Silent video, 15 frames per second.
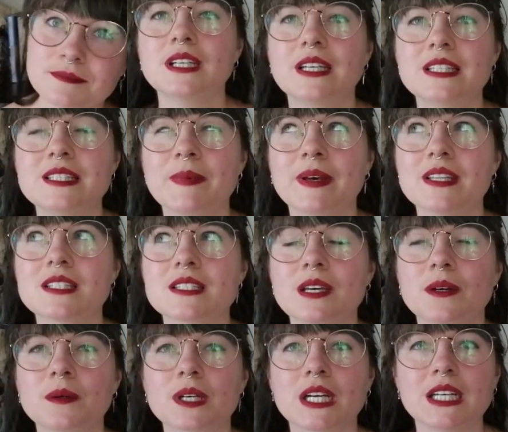It smells
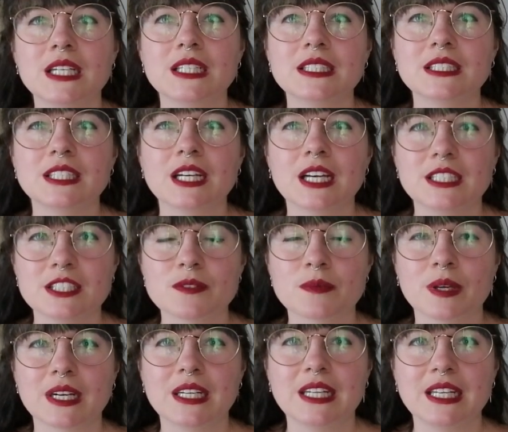so good. I just
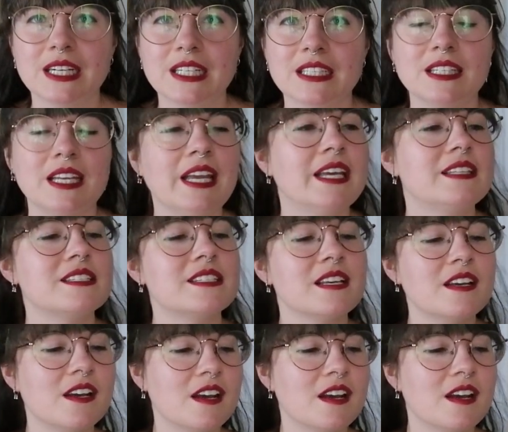want to knit it. It's,